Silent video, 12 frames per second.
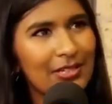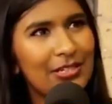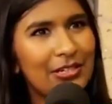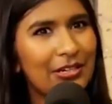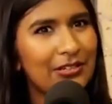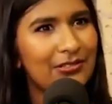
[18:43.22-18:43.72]

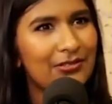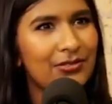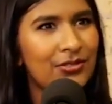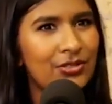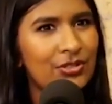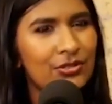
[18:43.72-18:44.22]
you know,
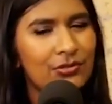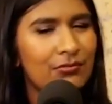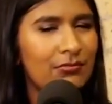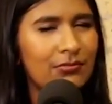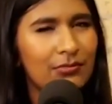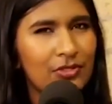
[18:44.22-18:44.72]

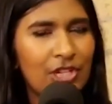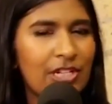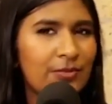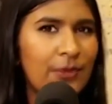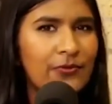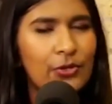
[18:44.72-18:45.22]

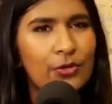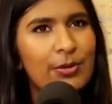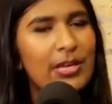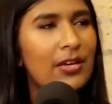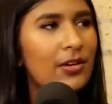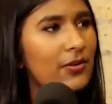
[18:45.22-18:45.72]
changed my view a
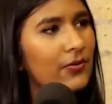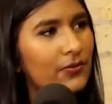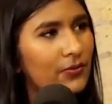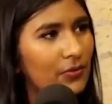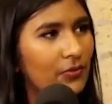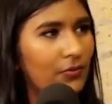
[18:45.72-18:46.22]
bit
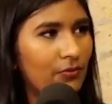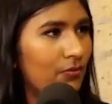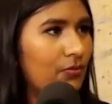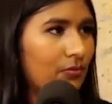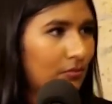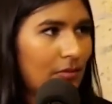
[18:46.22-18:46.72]
of
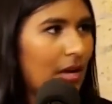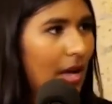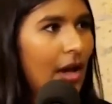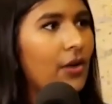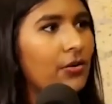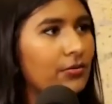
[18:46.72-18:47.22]

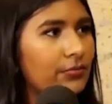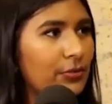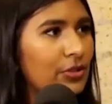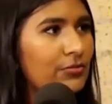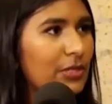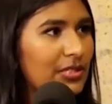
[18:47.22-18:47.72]
how
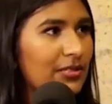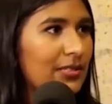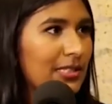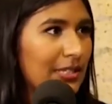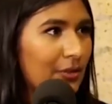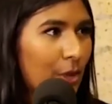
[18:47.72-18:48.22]
you must
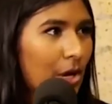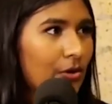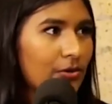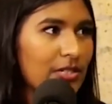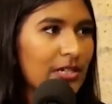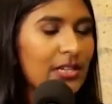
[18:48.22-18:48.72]
see the
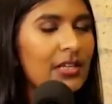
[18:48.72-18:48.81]
world.